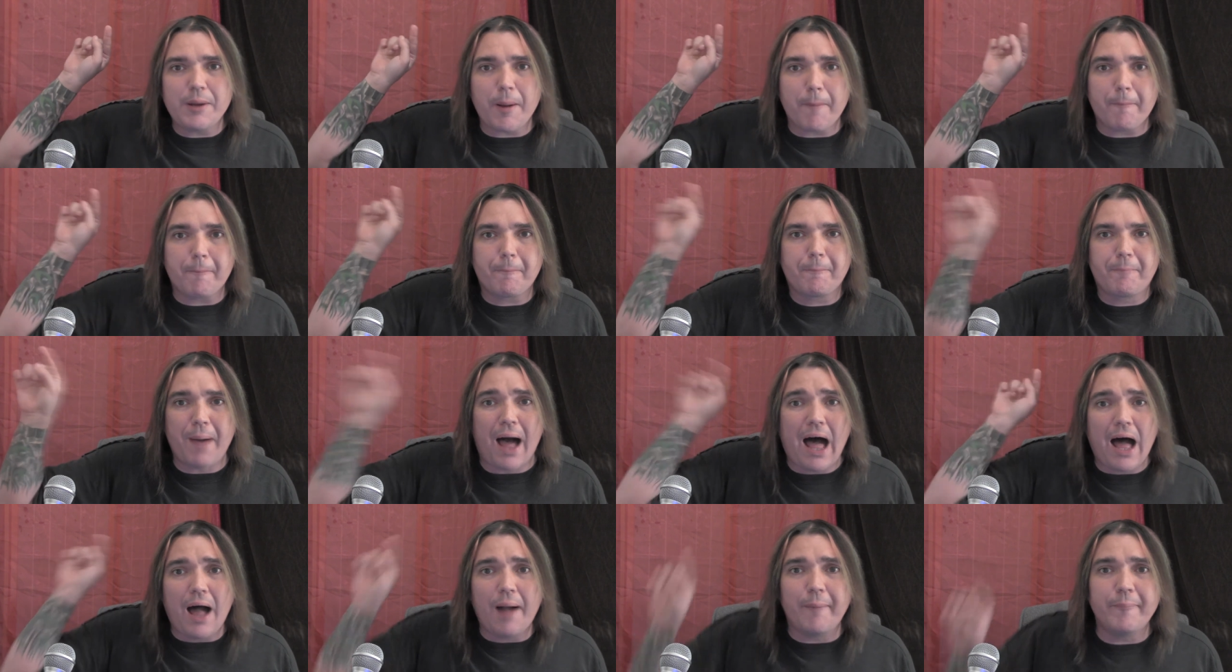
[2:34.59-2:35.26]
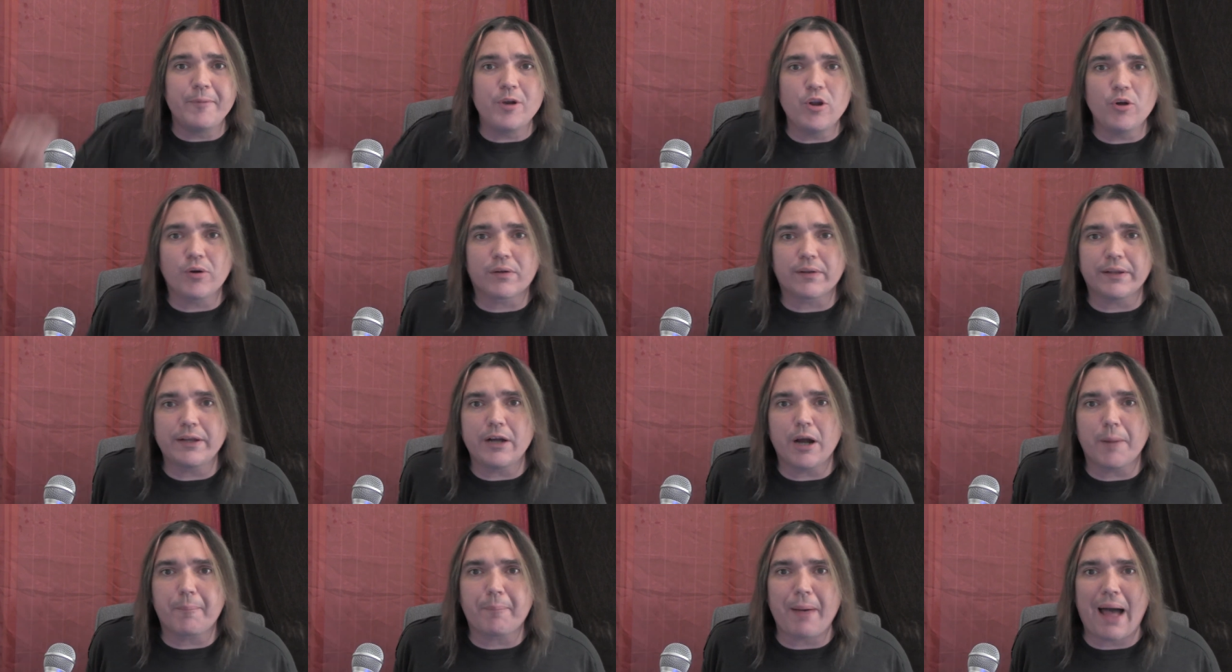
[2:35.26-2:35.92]
to bomb
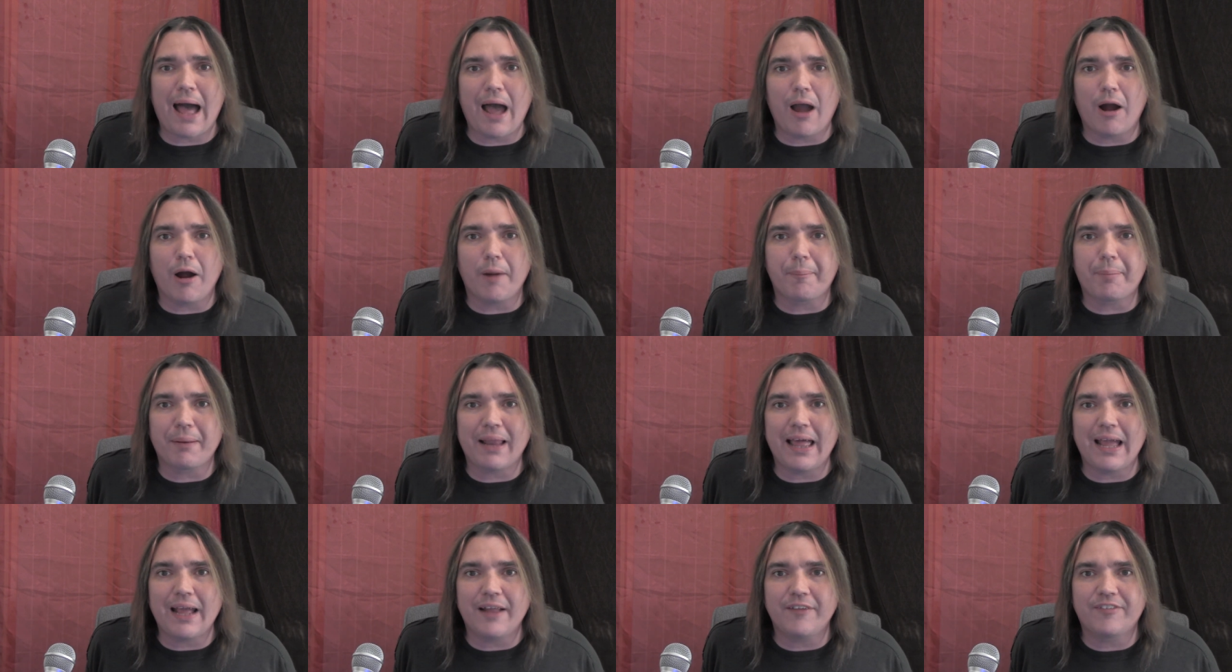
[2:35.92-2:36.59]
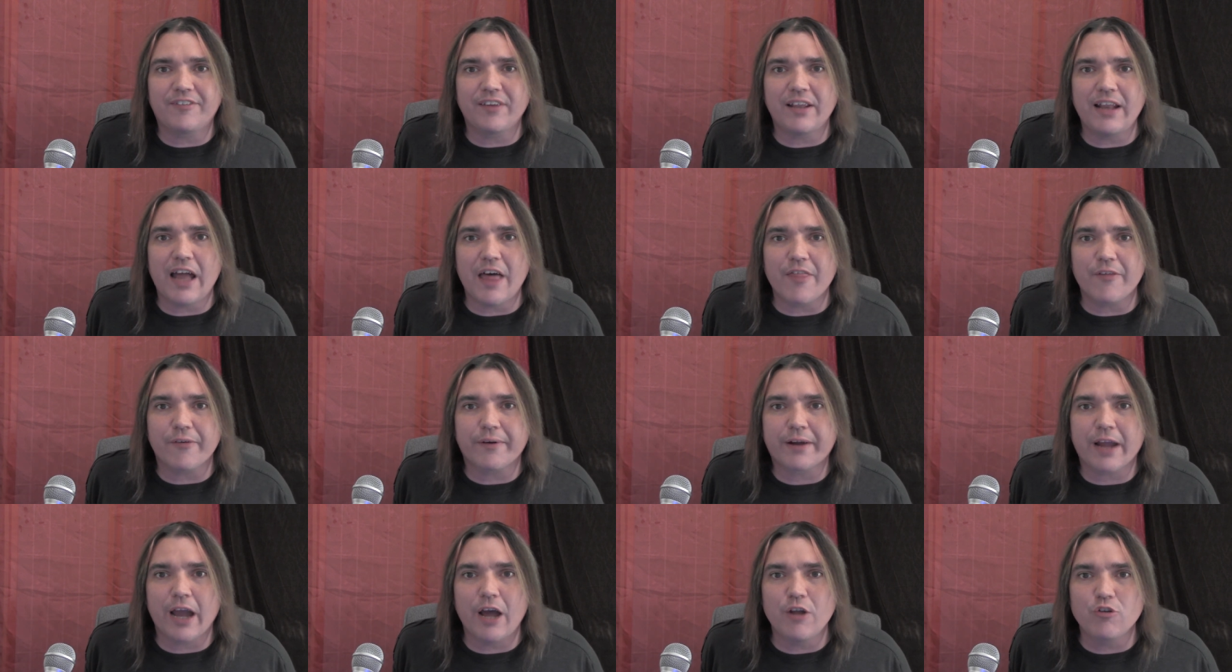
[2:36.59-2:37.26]
nuclear power plants in
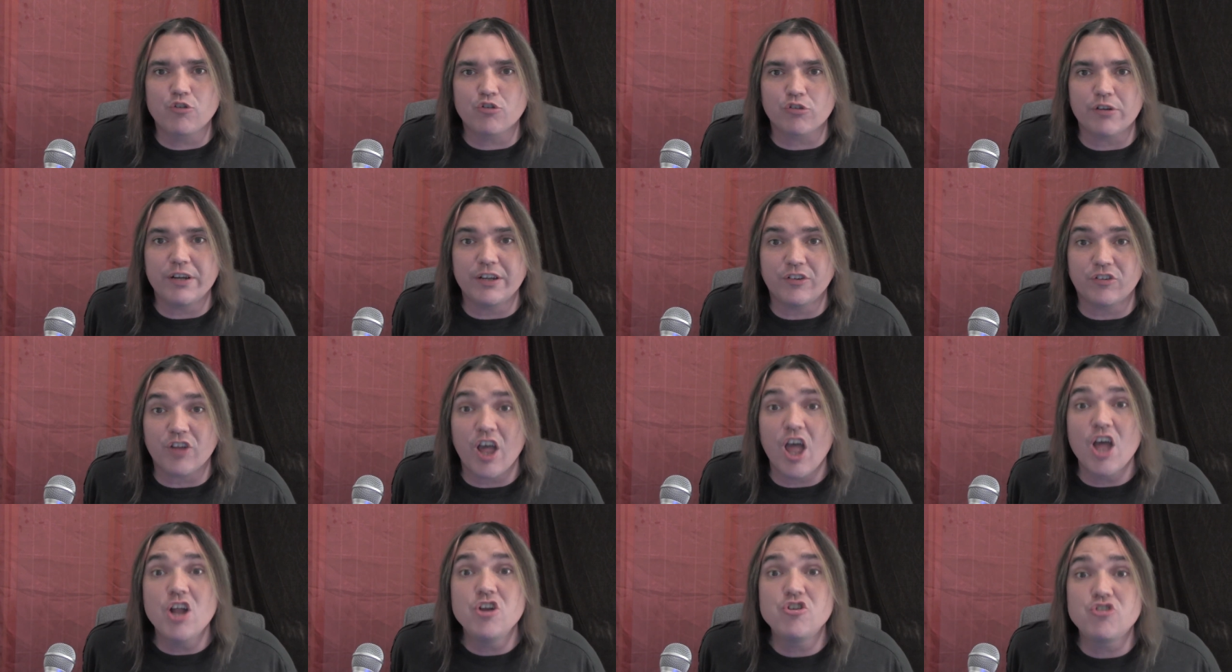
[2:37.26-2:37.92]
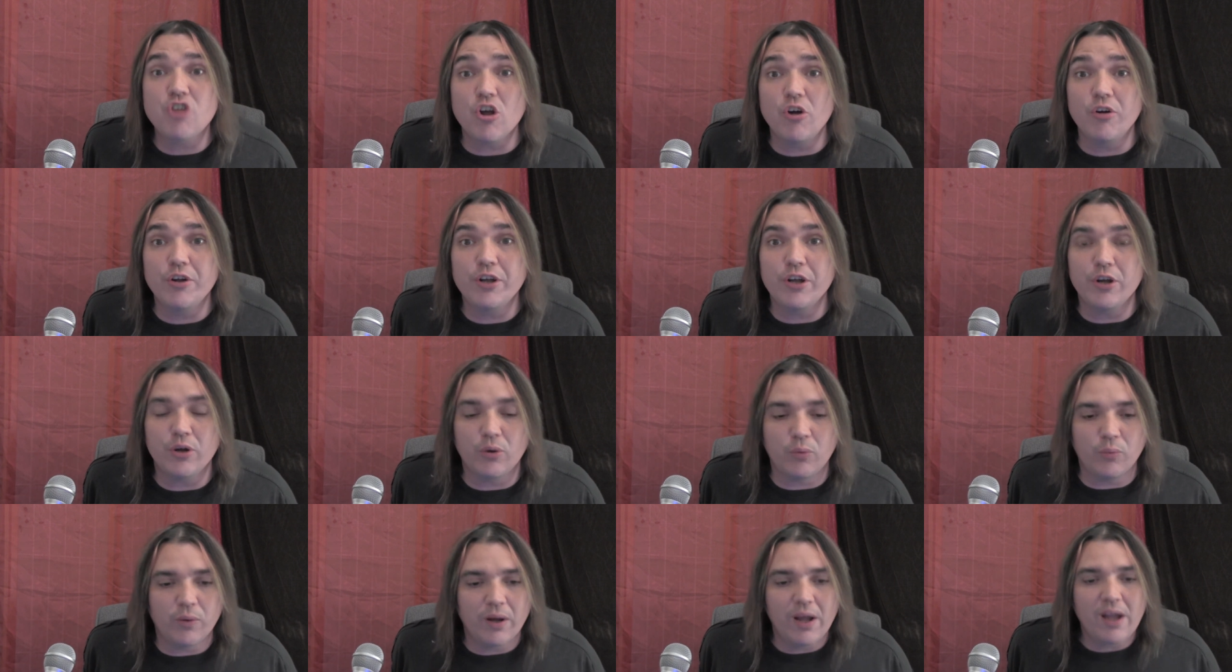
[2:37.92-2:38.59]
other countries, do
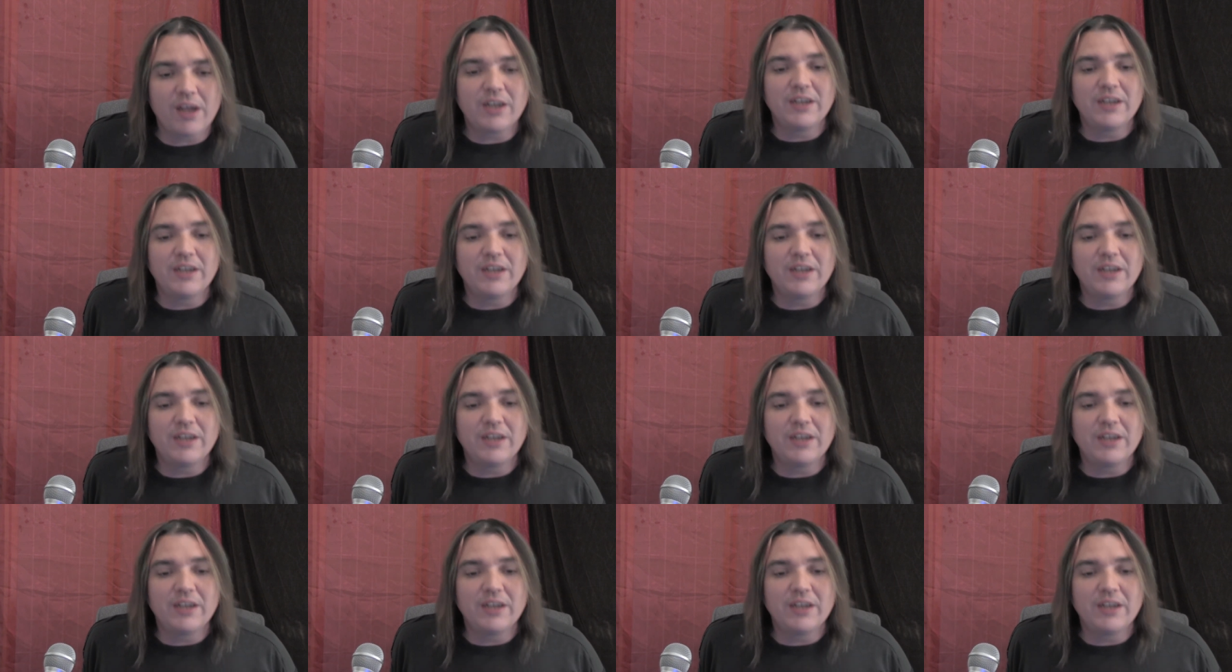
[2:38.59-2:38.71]
you?